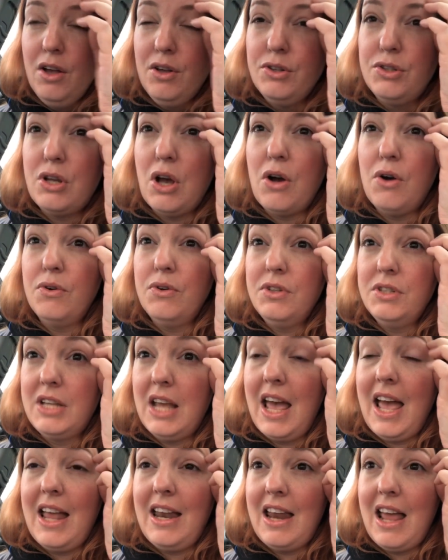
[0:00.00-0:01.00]
So
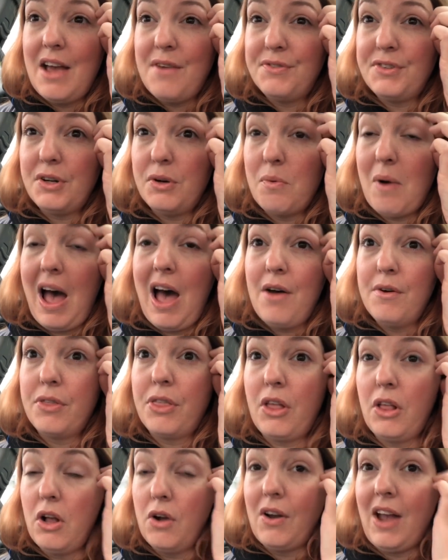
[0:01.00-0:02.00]
then after a while I
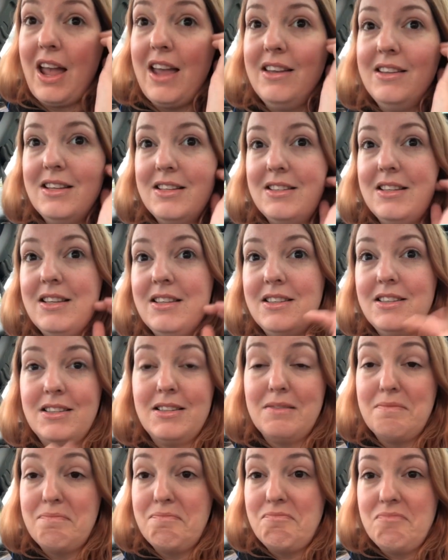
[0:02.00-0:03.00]
thought, okay,
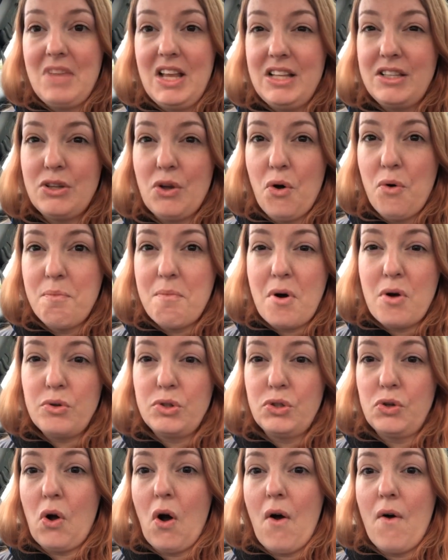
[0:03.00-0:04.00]
it's
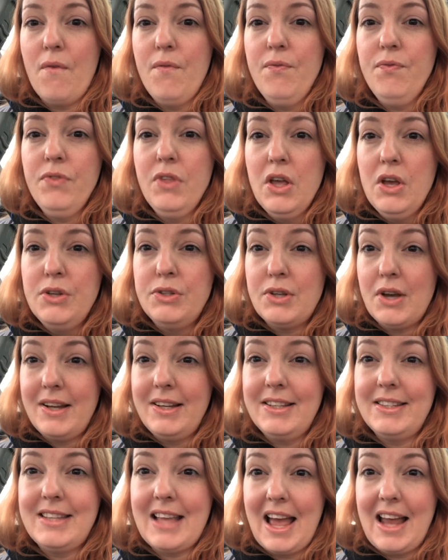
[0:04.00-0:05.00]
almost gone. So I
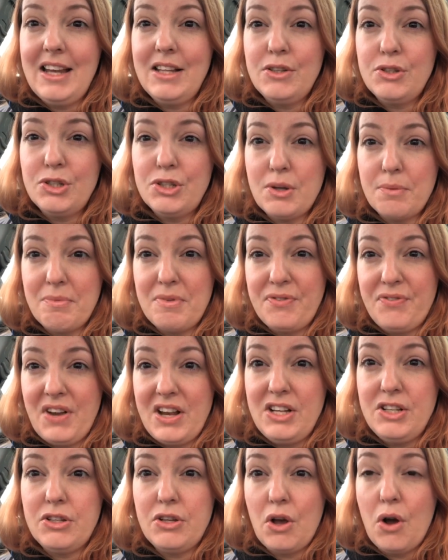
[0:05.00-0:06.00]
decided to stop the
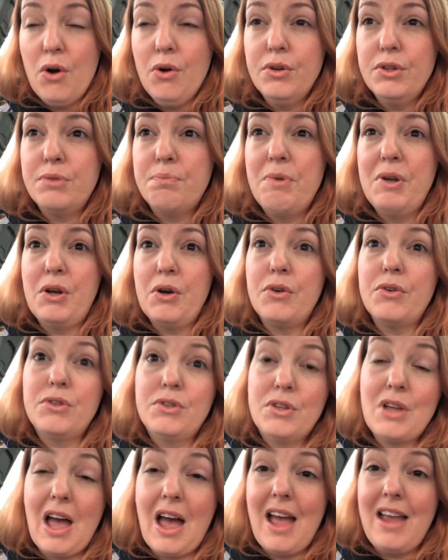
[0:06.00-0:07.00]
phage soaks,
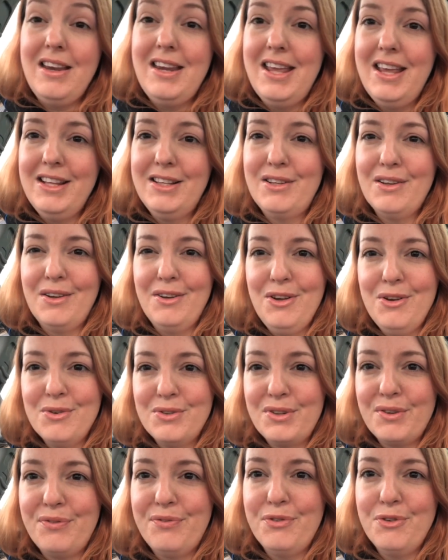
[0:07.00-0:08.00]
because I need to
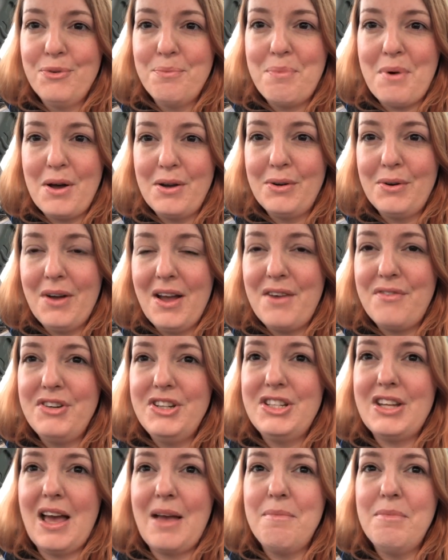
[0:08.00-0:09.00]
use a full bottle
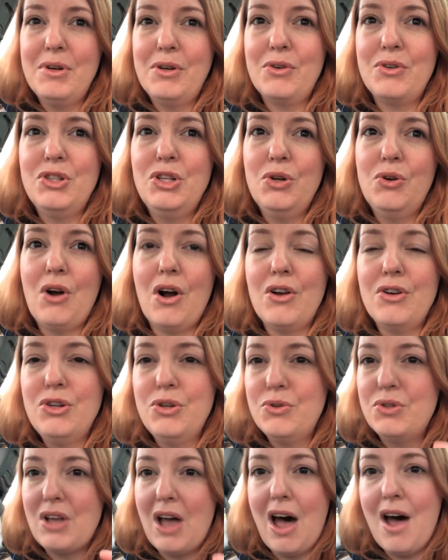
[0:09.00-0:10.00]
every time, because you can't
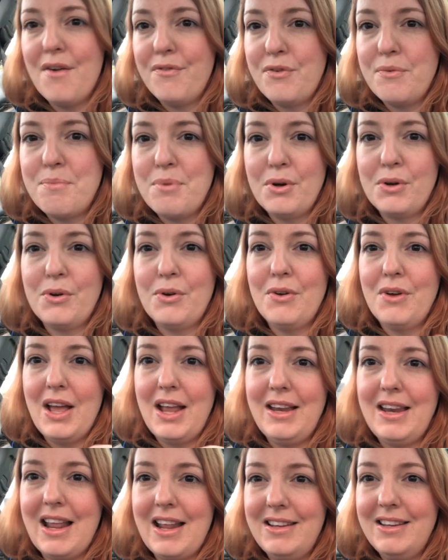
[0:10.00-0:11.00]
use half a bottle
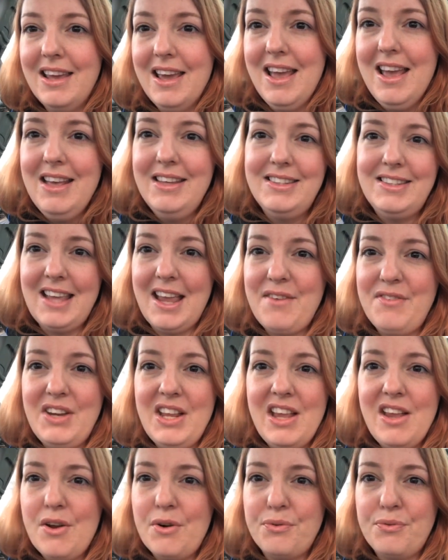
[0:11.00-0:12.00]
and then save it
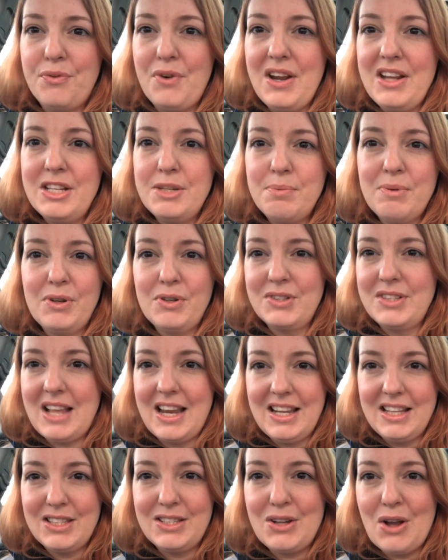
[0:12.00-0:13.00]
in your fridge, because
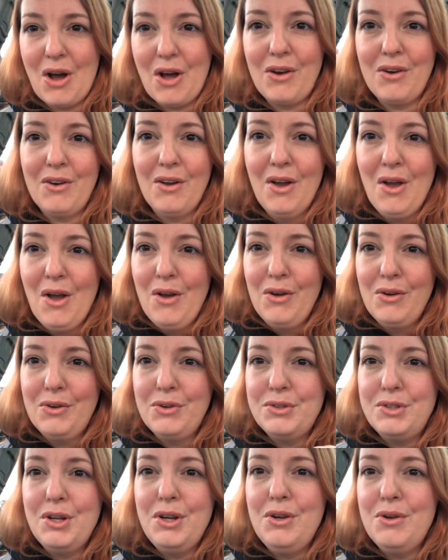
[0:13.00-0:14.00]
then it's not
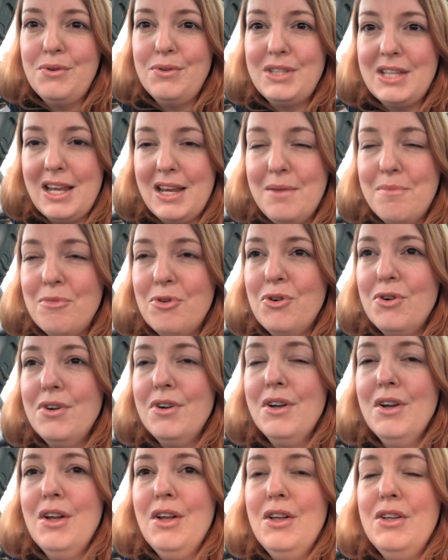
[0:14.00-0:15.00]
good to use
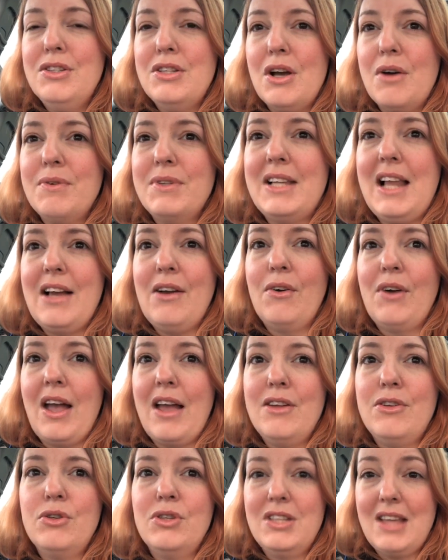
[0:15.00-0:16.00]
anymore. So I was like,
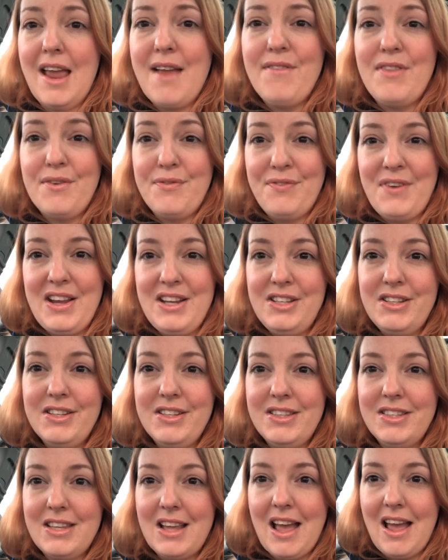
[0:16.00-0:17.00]
okay, to save the
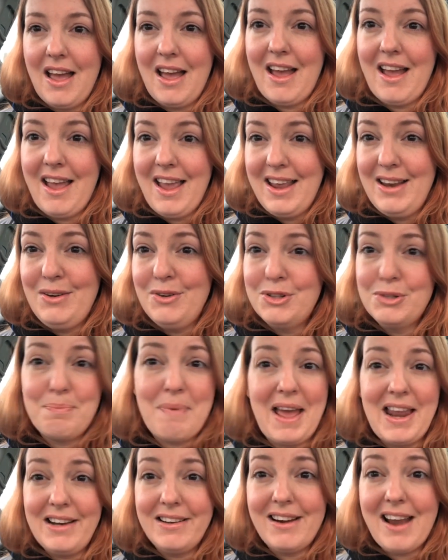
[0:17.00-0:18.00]
phages, it looks
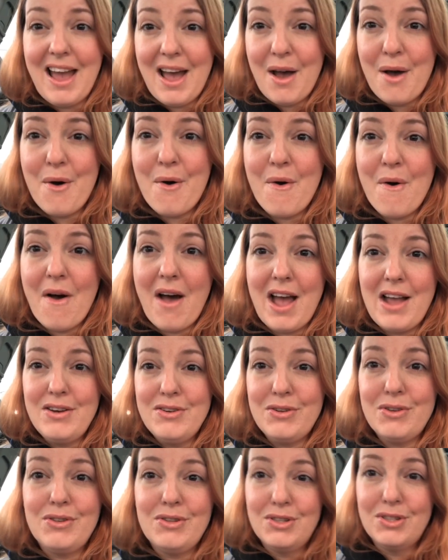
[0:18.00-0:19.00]
better now, I
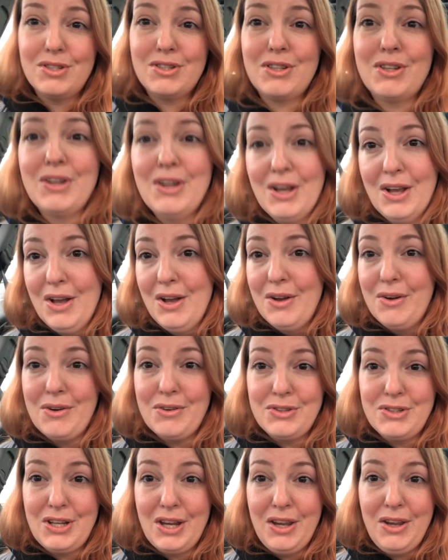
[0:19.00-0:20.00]
just
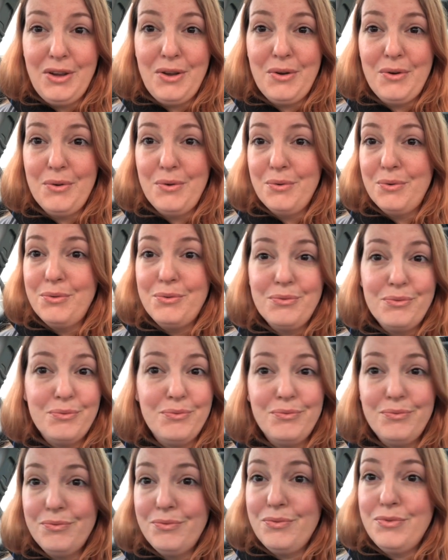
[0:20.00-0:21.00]
continue,
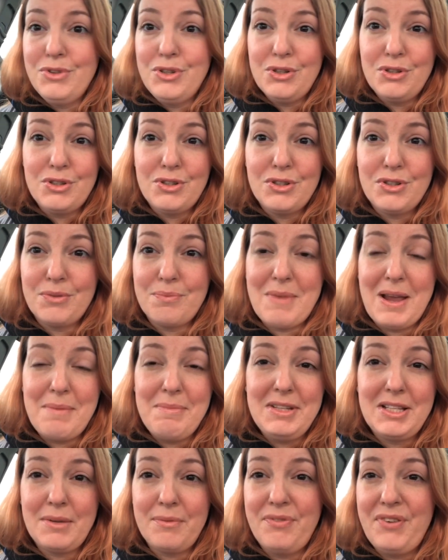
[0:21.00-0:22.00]
just
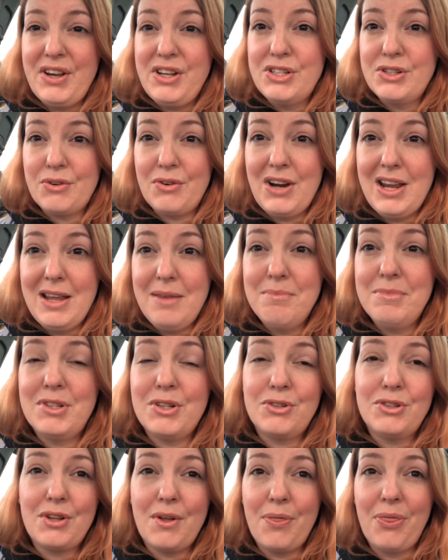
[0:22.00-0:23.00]
maybe some phage creams
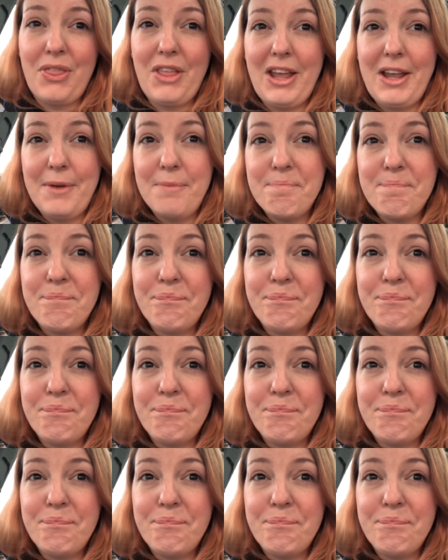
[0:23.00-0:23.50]
or something.